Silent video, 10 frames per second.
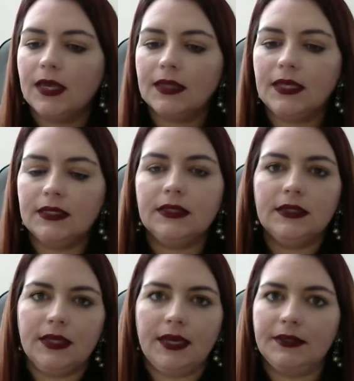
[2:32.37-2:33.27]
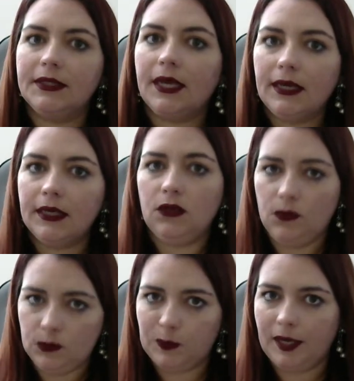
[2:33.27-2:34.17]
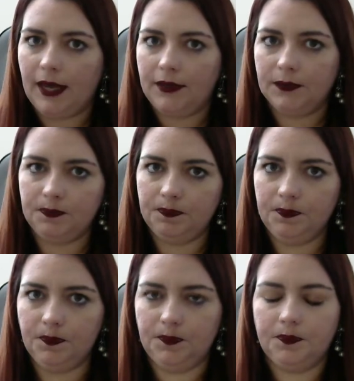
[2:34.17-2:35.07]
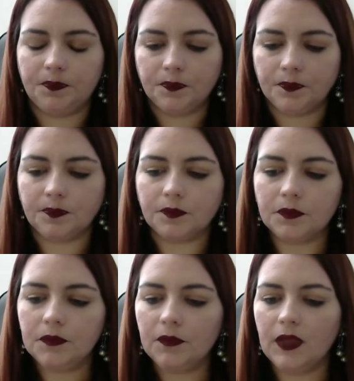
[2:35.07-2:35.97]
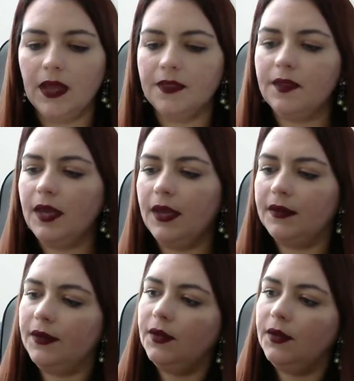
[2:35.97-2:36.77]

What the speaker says: This is a daily use planner. And then